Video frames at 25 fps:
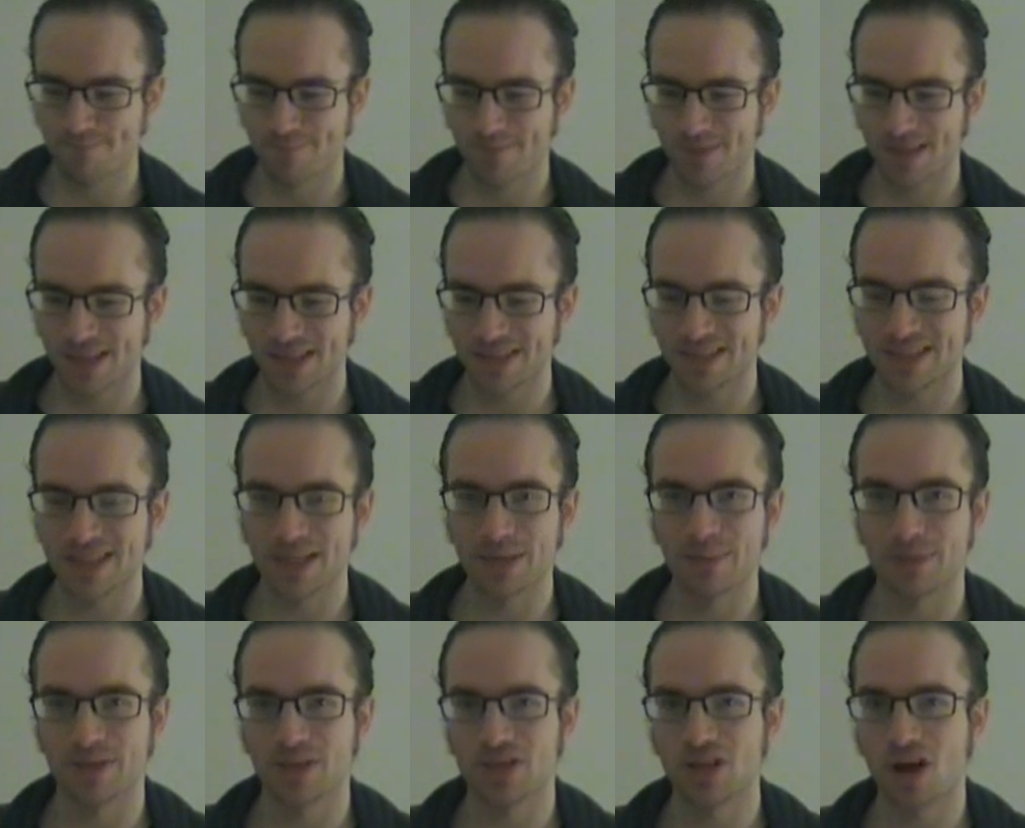
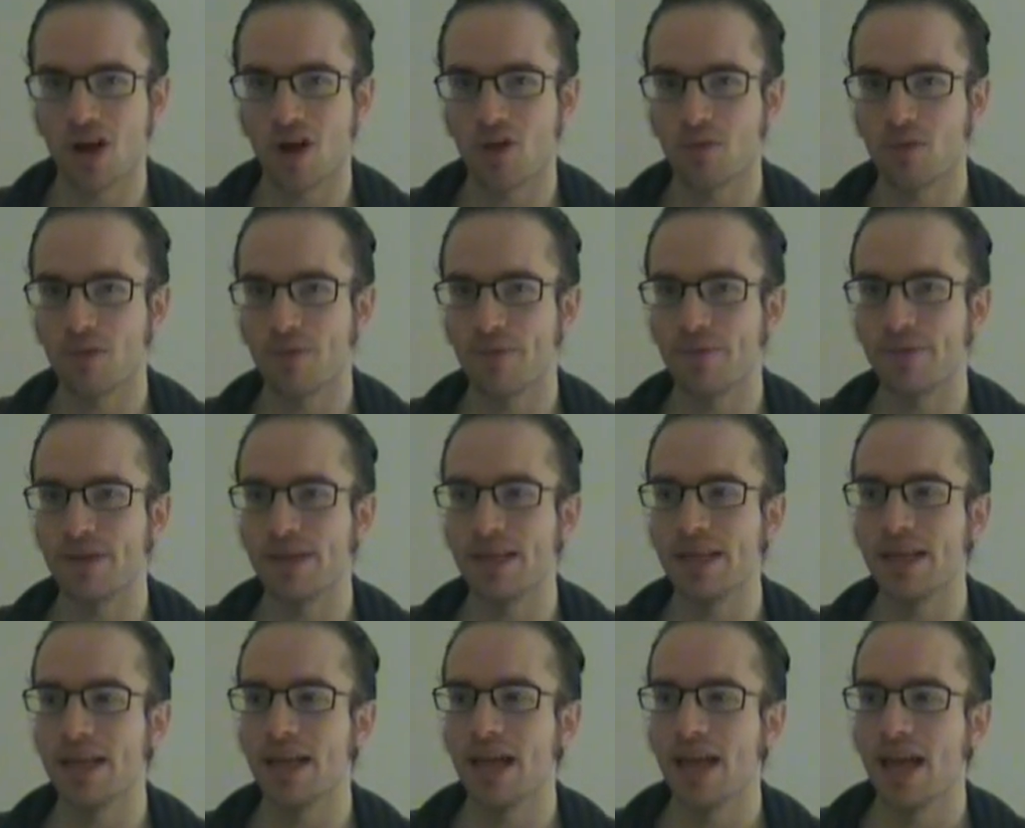
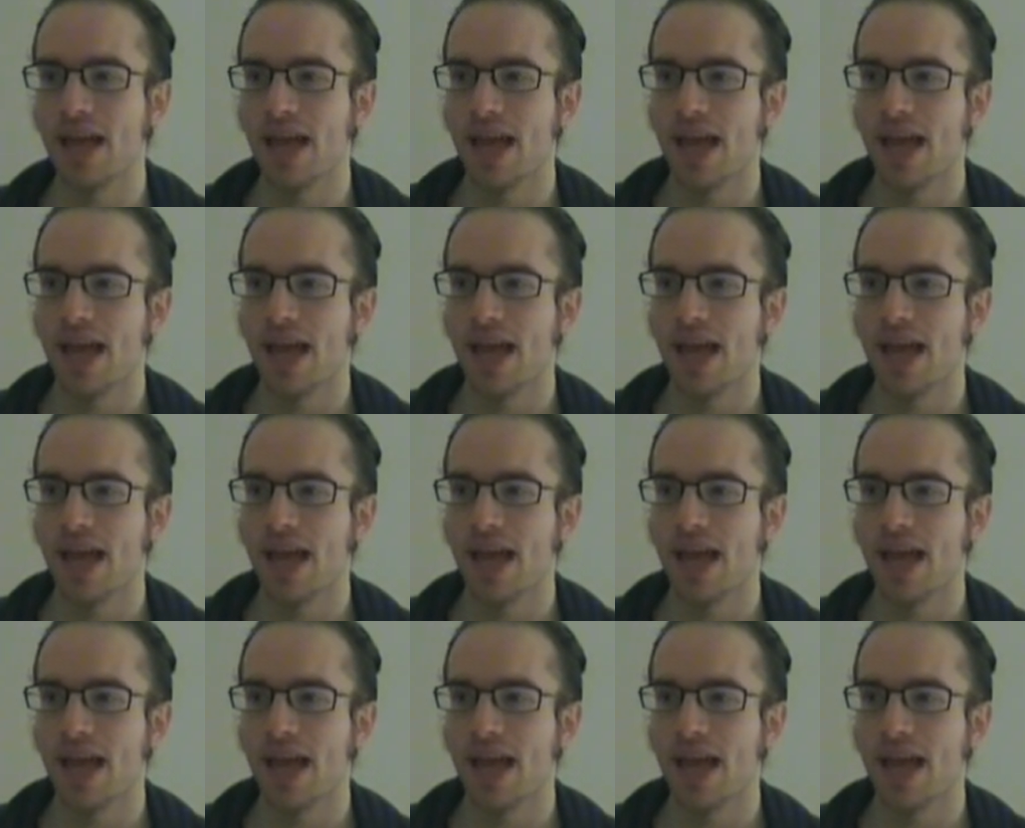cinematography